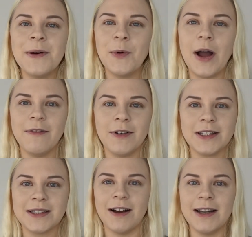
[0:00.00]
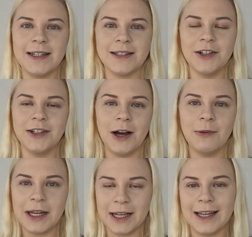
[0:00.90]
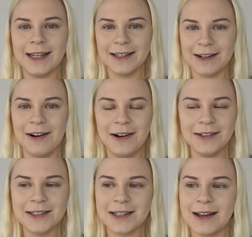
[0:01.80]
Whatever side it's on, I'll link it in the cards.